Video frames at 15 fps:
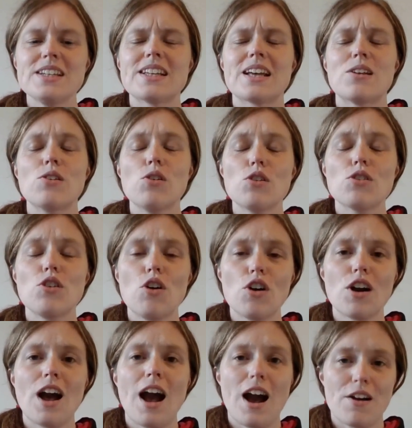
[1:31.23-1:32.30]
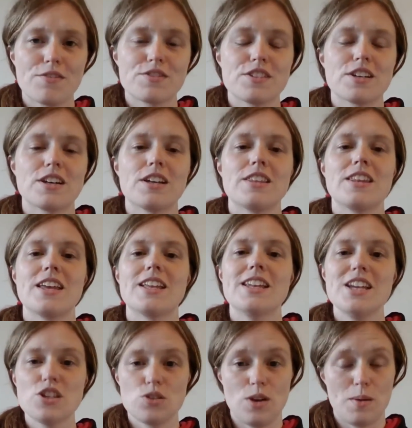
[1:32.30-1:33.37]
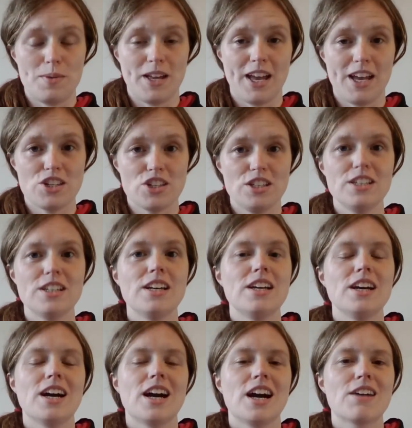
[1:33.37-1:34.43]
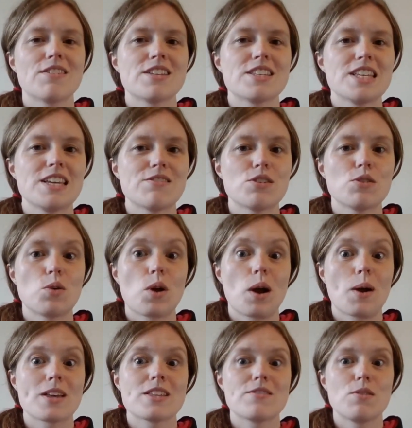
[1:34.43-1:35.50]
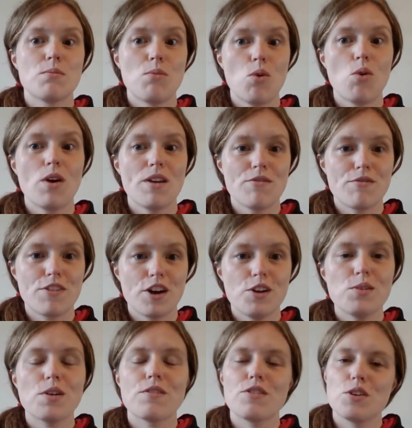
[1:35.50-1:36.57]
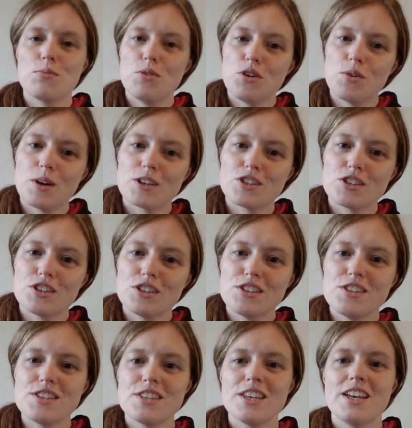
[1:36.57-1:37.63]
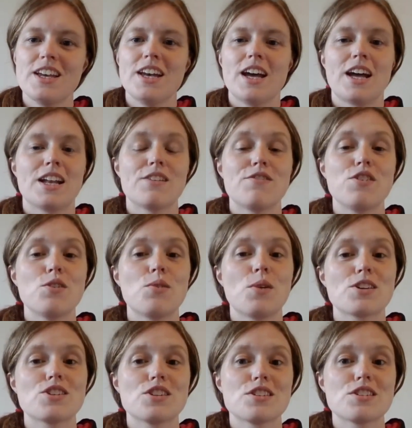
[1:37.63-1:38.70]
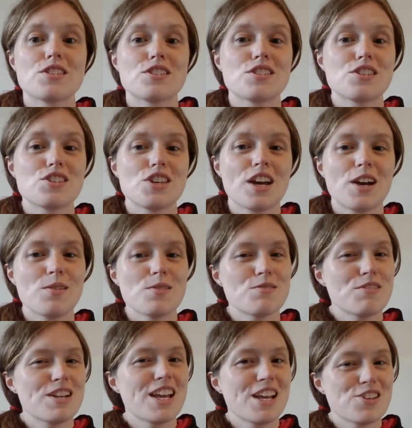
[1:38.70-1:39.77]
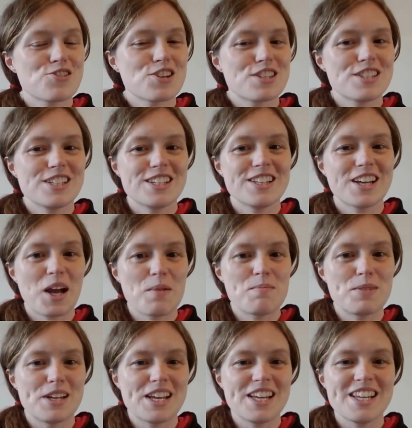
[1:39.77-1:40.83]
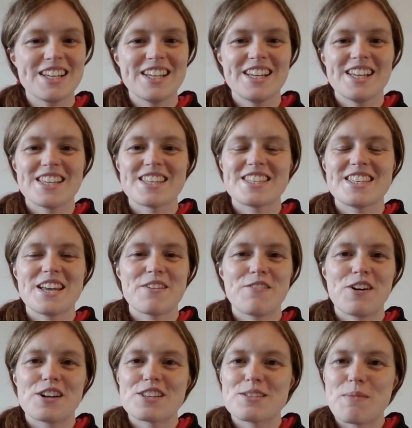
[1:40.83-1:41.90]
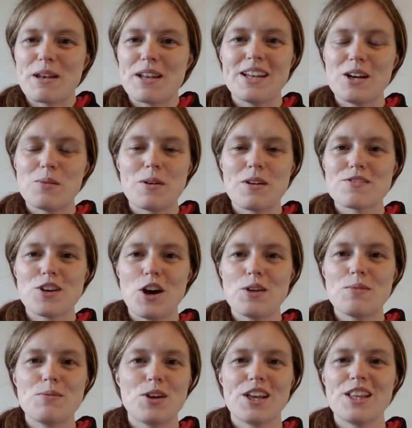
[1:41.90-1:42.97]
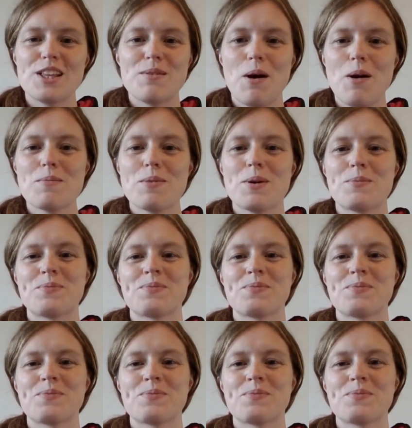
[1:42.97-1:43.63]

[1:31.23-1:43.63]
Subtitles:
And not long after the initial application, I received a request for more info, a few more questions and a few questions just to check I was really interested in the company, to see if I'd spent a little bit of time looking them up.